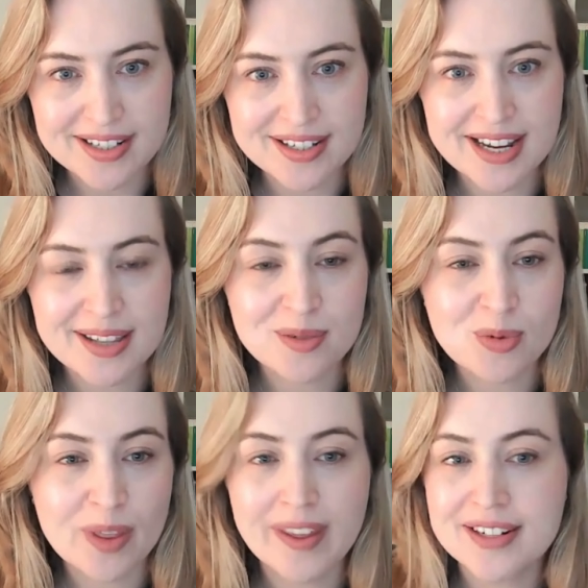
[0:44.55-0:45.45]
to say that
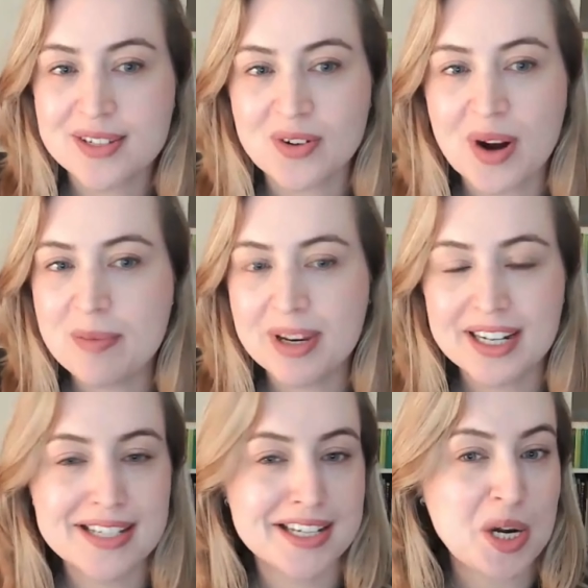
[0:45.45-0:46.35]
what they're describing
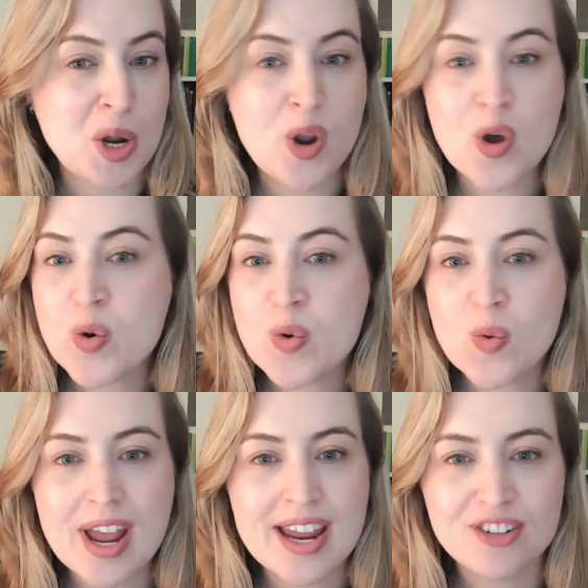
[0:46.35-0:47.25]
is in no
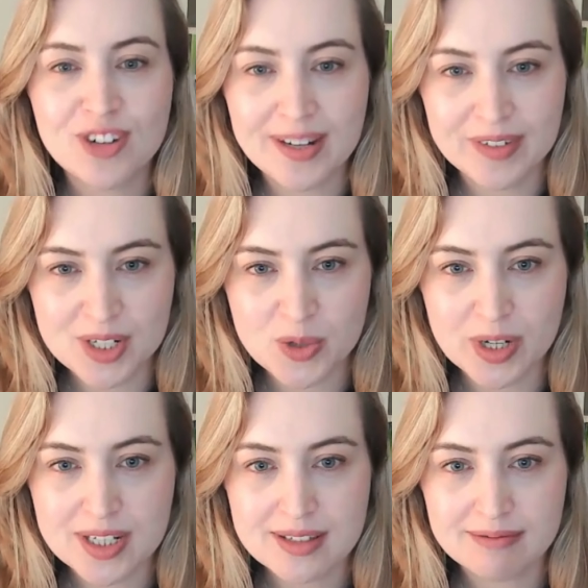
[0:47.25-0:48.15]
way relevant to
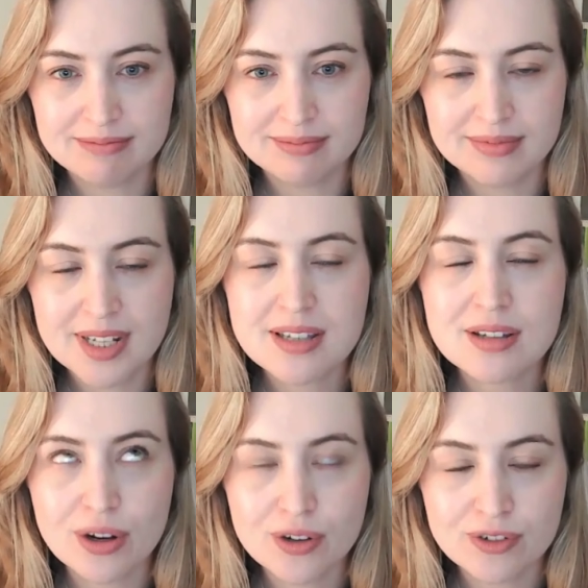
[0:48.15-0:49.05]
us.
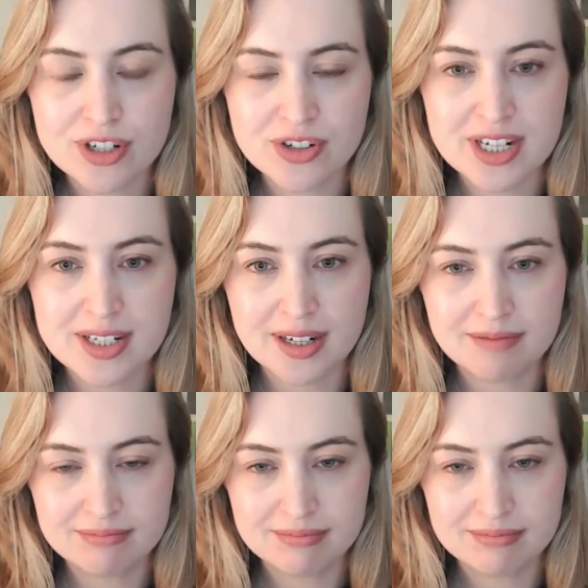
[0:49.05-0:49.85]
So frustrating.